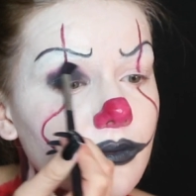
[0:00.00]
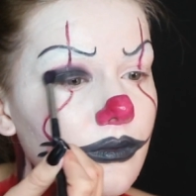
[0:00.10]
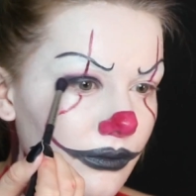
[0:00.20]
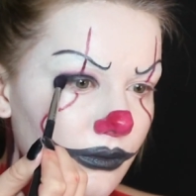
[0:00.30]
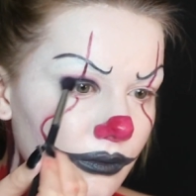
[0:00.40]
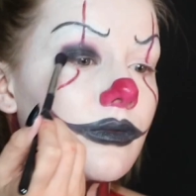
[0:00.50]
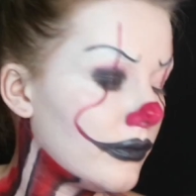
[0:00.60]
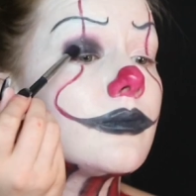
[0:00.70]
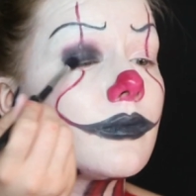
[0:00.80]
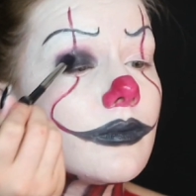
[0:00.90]
This doesn't have
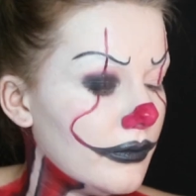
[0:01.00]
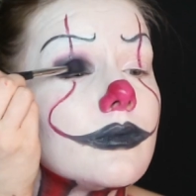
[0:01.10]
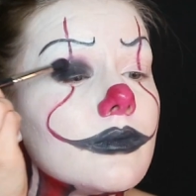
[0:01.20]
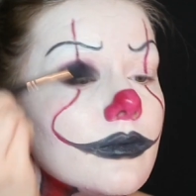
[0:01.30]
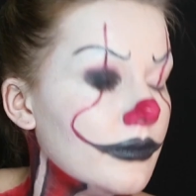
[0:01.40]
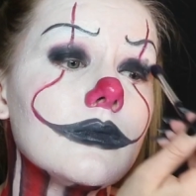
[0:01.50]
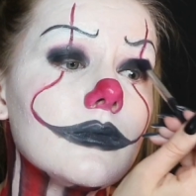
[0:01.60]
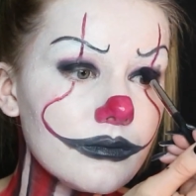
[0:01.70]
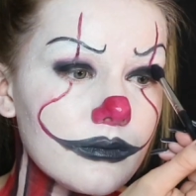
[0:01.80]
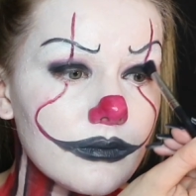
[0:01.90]
to be super
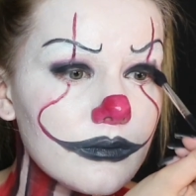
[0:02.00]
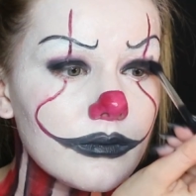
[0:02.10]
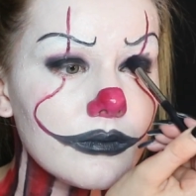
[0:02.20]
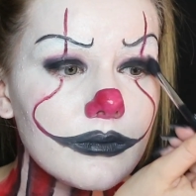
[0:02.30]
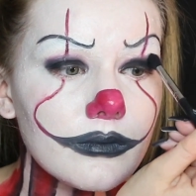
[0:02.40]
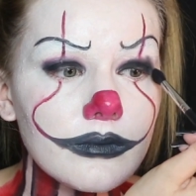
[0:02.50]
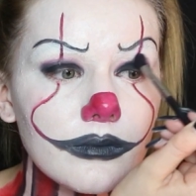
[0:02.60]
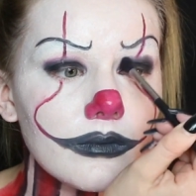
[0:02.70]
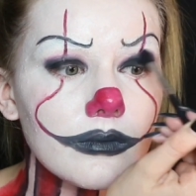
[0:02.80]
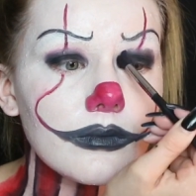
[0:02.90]
duper neat, but I
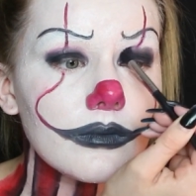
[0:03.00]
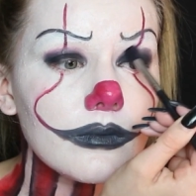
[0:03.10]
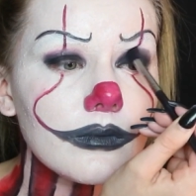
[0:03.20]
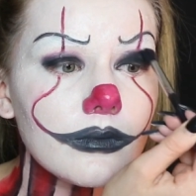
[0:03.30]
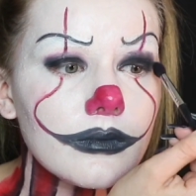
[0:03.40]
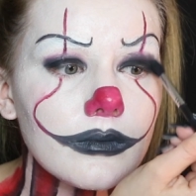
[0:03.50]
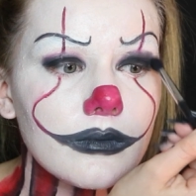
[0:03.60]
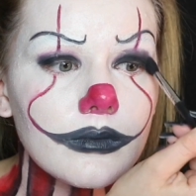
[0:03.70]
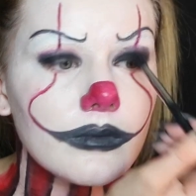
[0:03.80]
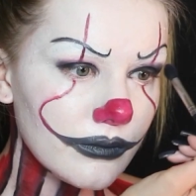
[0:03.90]
tried to keep it
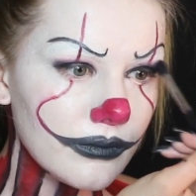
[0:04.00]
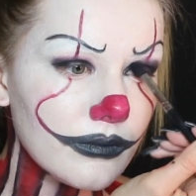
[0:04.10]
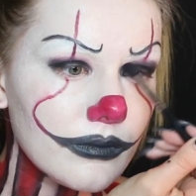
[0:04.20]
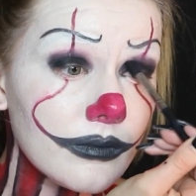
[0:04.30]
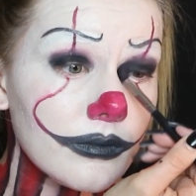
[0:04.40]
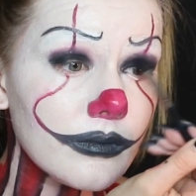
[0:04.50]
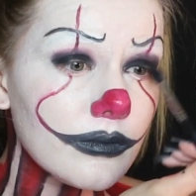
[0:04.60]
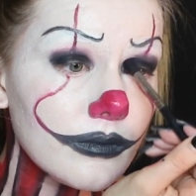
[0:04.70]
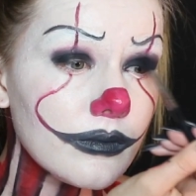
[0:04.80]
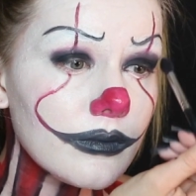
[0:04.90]
within a certain
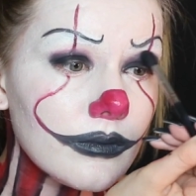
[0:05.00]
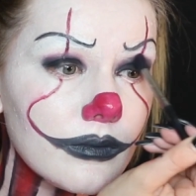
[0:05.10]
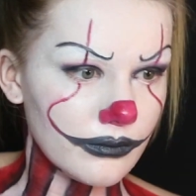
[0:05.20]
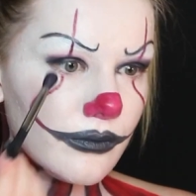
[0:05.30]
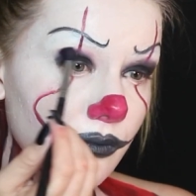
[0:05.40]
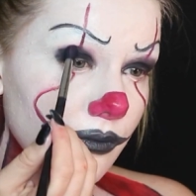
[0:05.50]
area so that